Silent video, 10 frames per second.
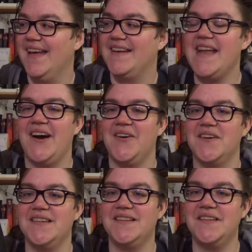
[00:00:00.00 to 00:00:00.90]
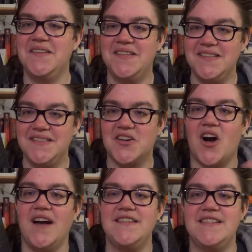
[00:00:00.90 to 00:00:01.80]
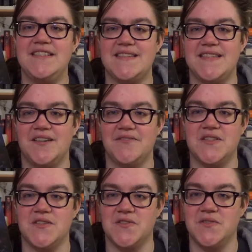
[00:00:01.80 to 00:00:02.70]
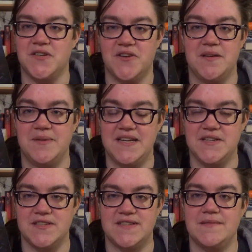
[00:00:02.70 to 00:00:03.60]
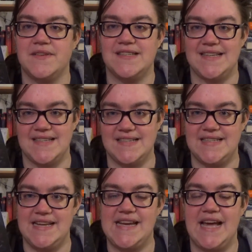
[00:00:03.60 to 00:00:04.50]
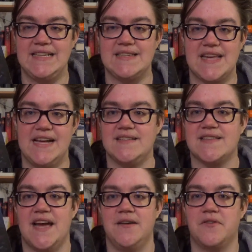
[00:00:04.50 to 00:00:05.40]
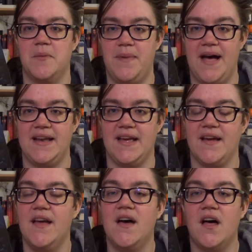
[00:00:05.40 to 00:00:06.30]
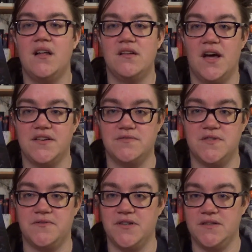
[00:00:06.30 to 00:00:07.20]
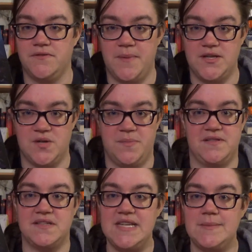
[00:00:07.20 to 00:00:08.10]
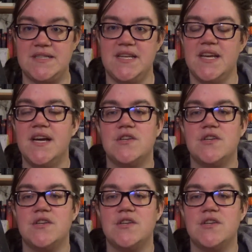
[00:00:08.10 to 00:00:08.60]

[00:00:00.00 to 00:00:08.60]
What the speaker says: Now, the content itself is also incredibly interesting because, as I said, Helen Scales is kind of combining a lot of different information about the deep sea.